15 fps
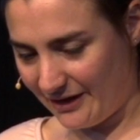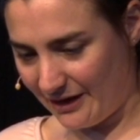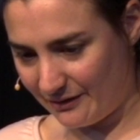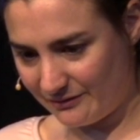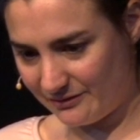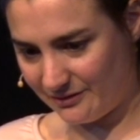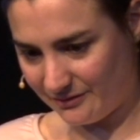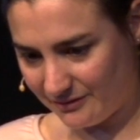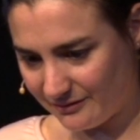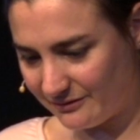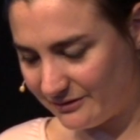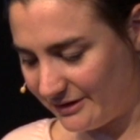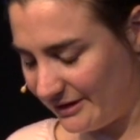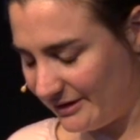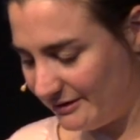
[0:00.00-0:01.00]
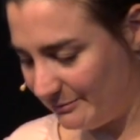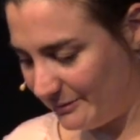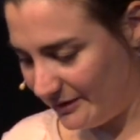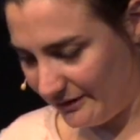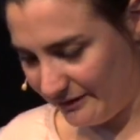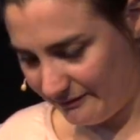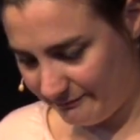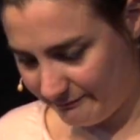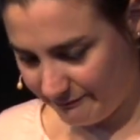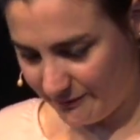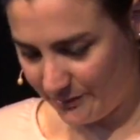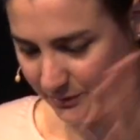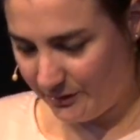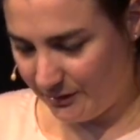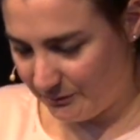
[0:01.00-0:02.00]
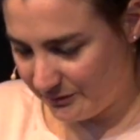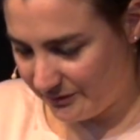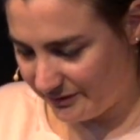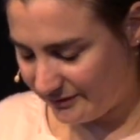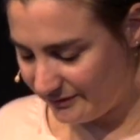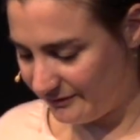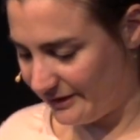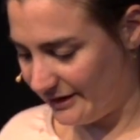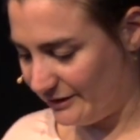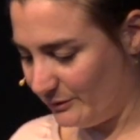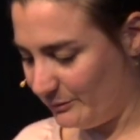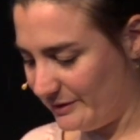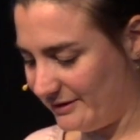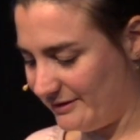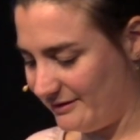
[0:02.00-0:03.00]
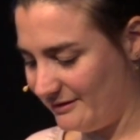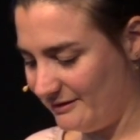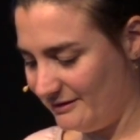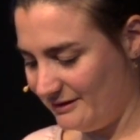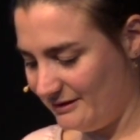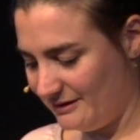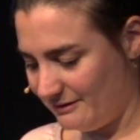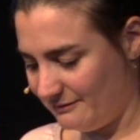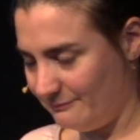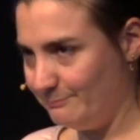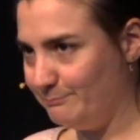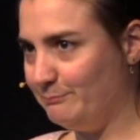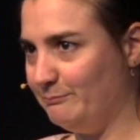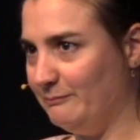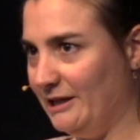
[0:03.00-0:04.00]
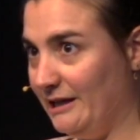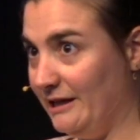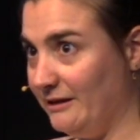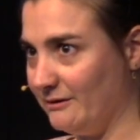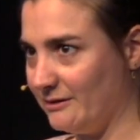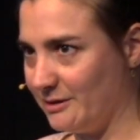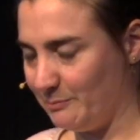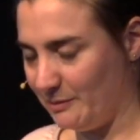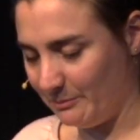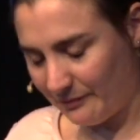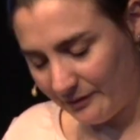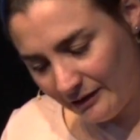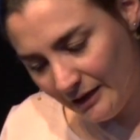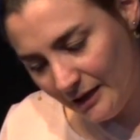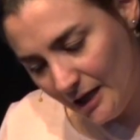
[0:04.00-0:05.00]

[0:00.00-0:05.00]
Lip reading: they're going to use this. But who knows? There is always Linux people.